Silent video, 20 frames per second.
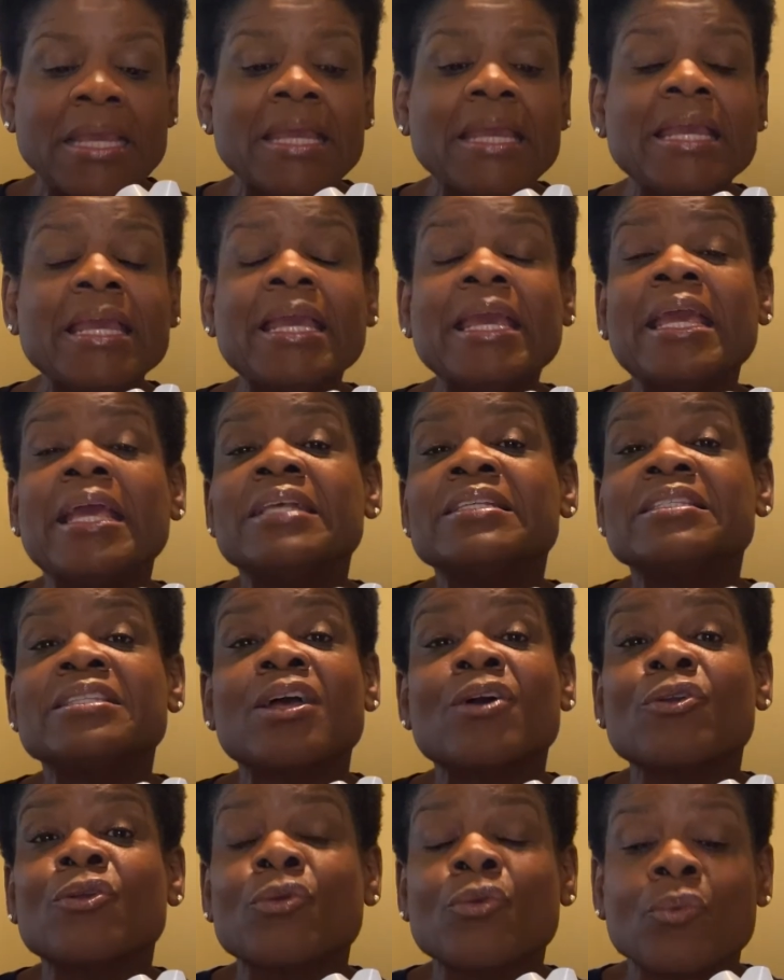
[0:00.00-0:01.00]
He is
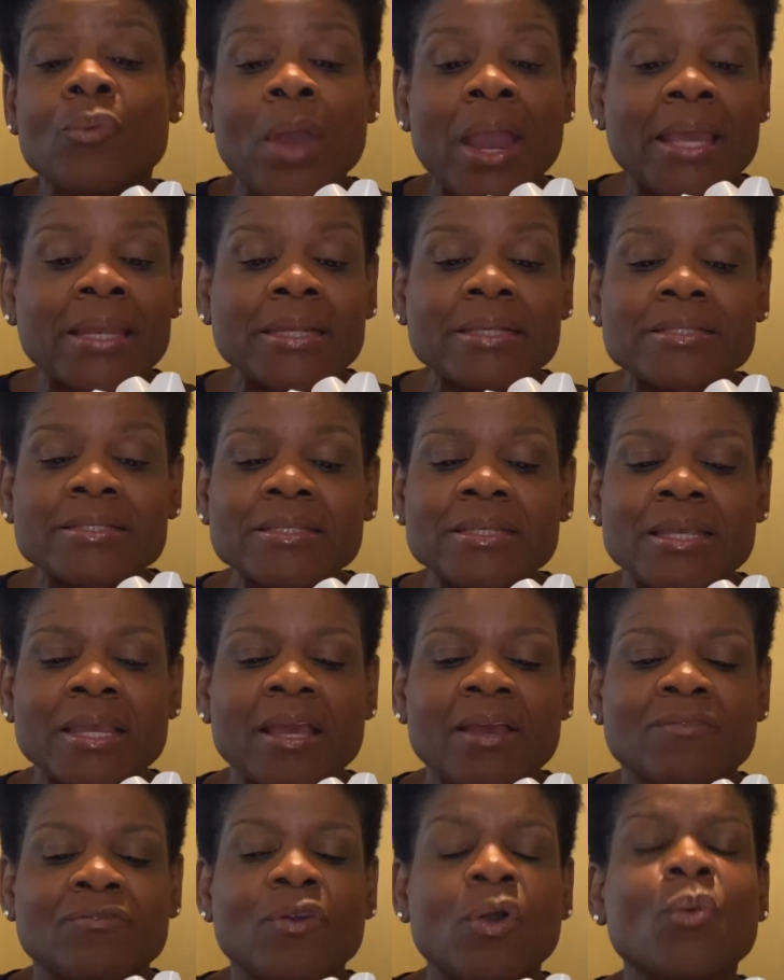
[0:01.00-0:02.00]
the greatest
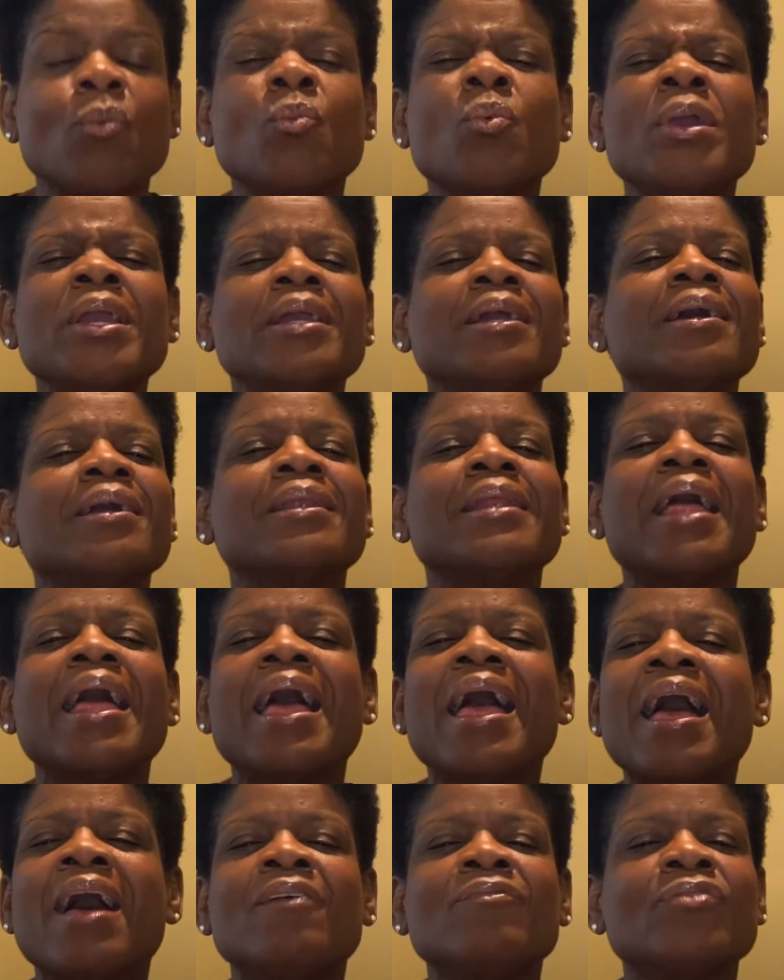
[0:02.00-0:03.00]
gift we could
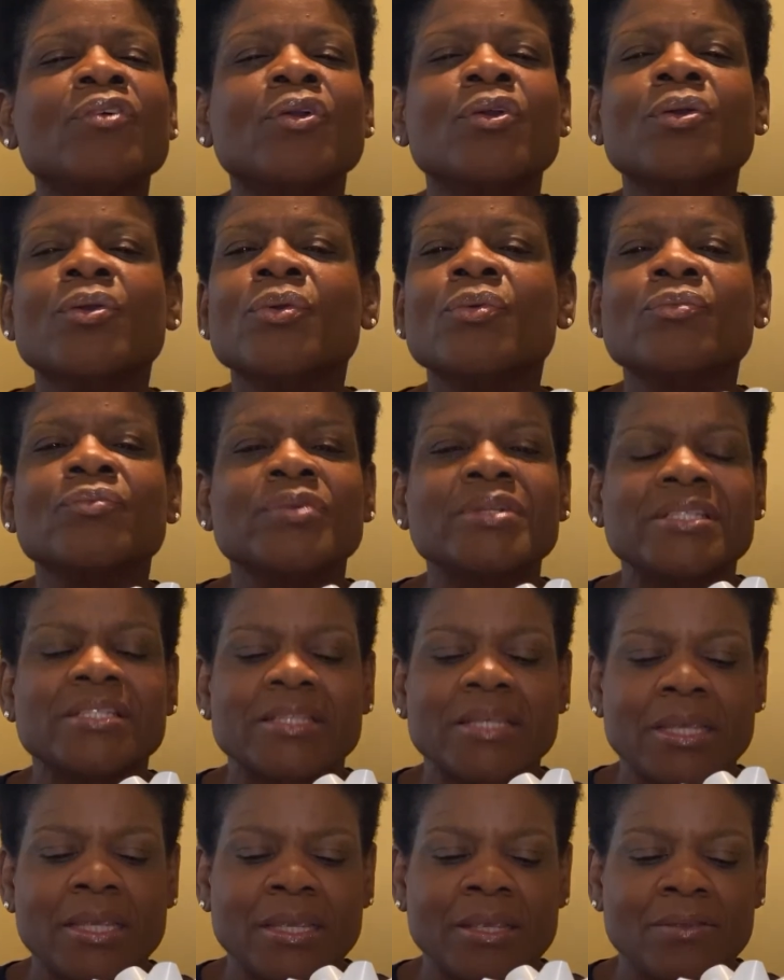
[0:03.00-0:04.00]
ever
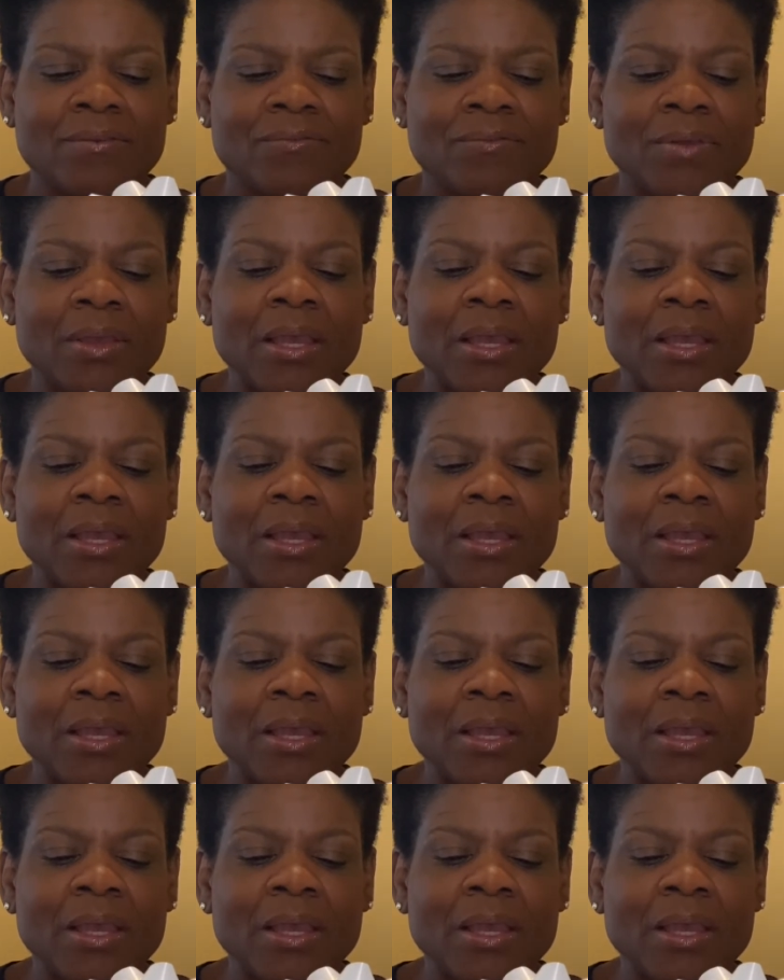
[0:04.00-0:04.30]
receive.